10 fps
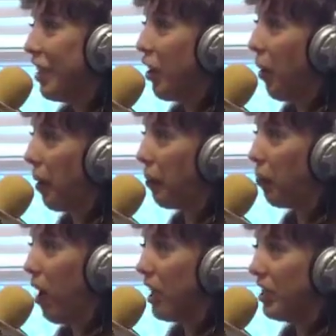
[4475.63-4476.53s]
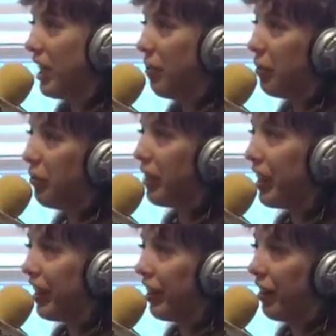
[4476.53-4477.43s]
Oh, I would watch that
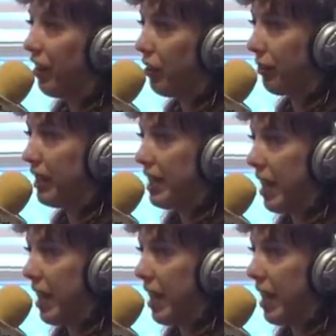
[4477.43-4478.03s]
movie 3 times.